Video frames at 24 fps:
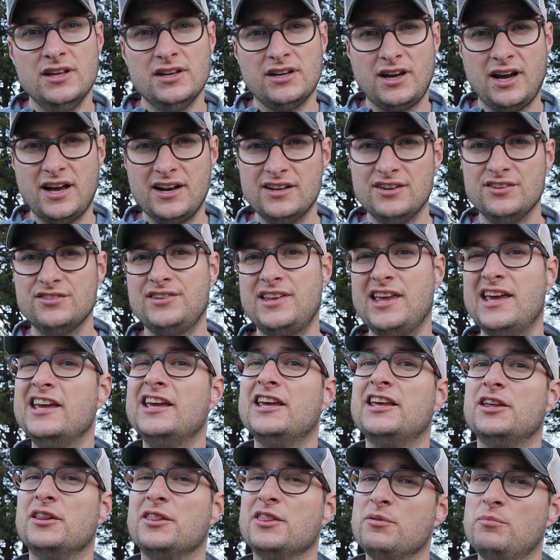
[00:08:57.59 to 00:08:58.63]
kind of is
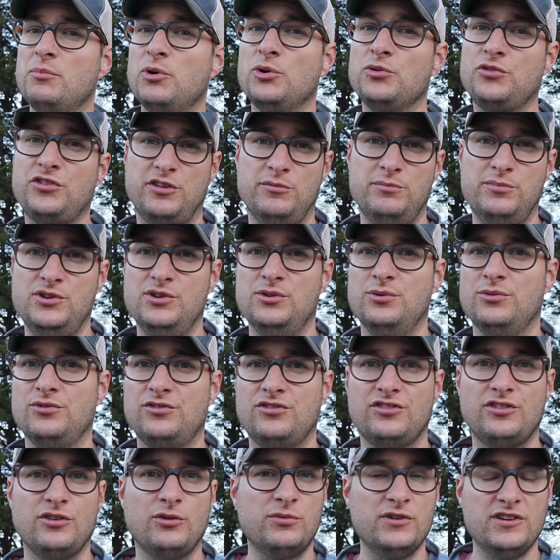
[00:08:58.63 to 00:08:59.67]
taking the most abuse.
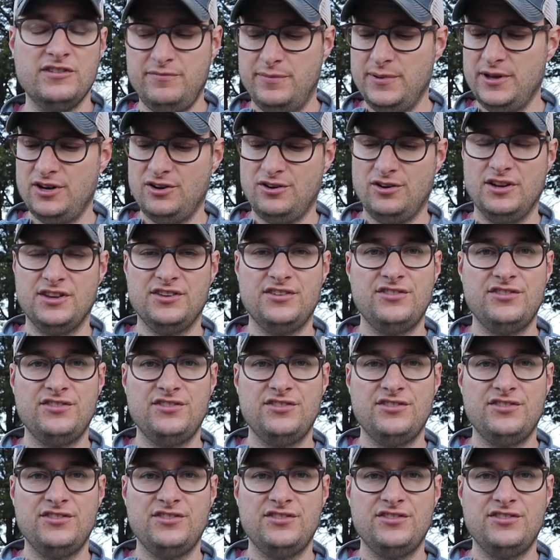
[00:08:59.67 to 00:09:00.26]
So we've been on